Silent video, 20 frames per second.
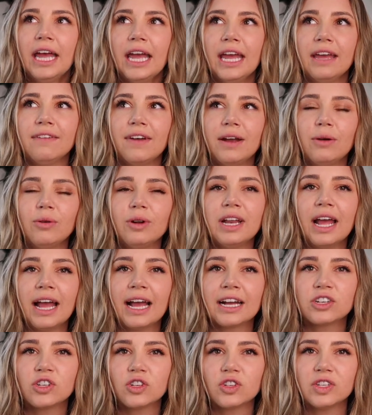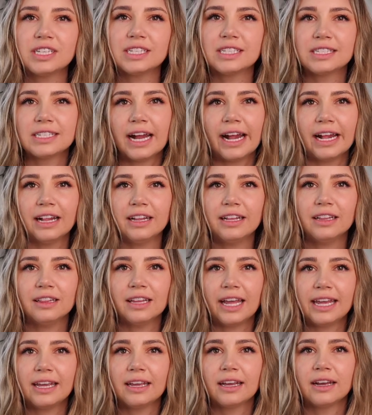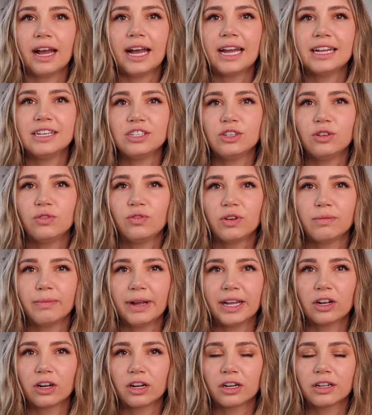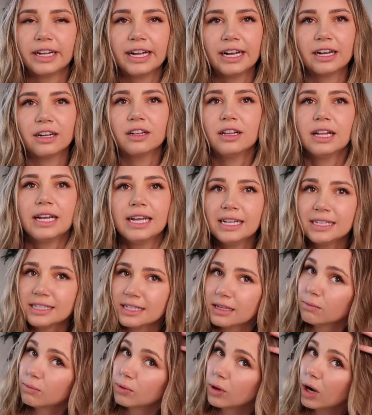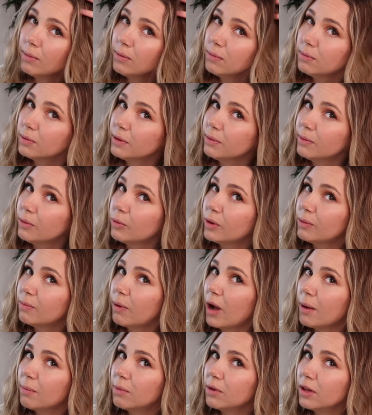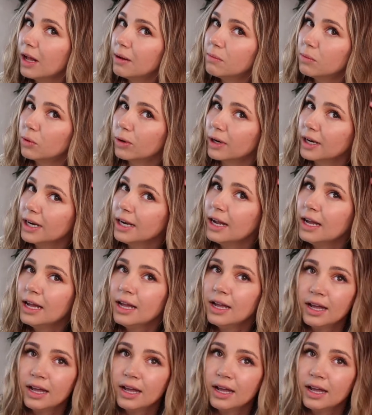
If I were to actually style it like I do for my curly hair clients, it probably would pop a lot more.